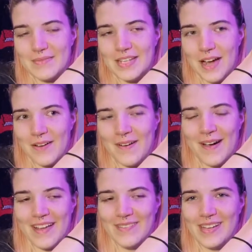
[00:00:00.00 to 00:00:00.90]

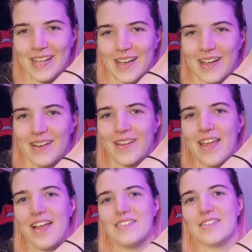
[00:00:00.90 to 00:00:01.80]
DIY video,
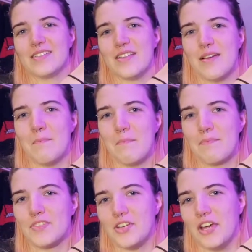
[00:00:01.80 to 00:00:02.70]
just
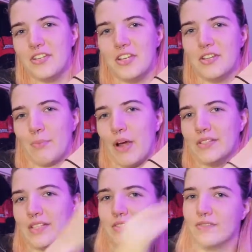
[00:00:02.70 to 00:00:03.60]
showing you the
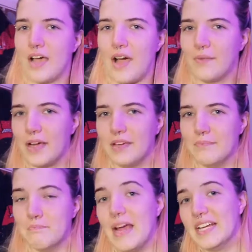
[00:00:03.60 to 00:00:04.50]
process of how I
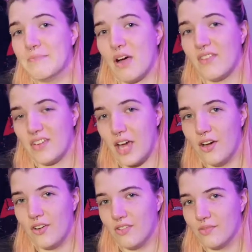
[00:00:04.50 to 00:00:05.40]
made my very
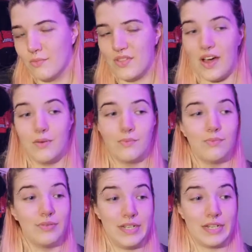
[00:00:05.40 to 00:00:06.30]
own without
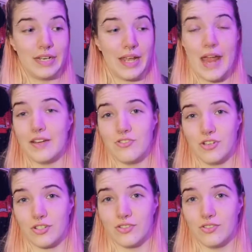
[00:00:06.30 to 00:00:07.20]
particularly any
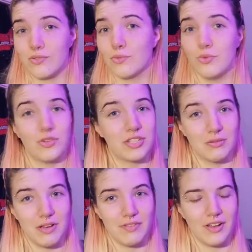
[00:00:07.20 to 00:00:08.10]
instructions
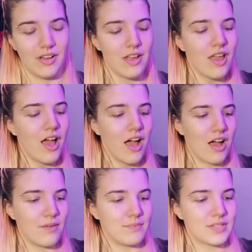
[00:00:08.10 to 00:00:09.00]
whatsoever.
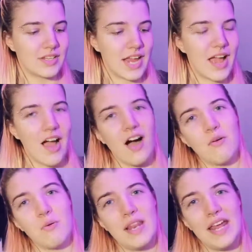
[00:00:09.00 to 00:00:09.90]
So yeah, I
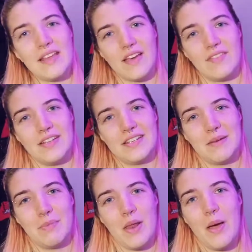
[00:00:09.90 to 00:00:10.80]
will link that video
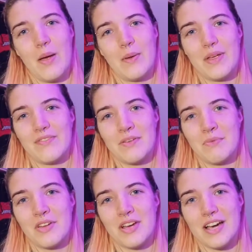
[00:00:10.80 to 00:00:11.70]
down below if you
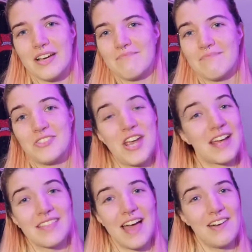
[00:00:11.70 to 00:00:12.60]
want to
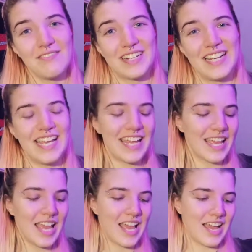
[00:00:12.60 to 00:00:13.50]
check that out really.
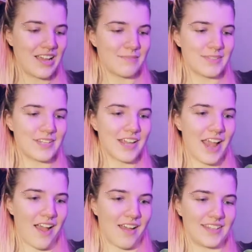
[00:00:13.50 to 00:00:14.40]
So
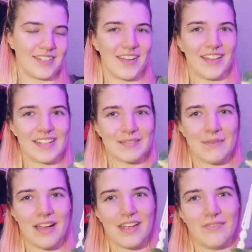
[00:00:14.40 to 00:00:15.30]
yeah, so that's
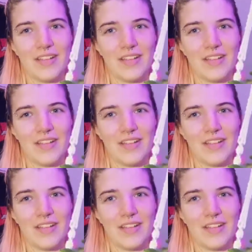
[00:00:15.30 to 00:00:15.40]
my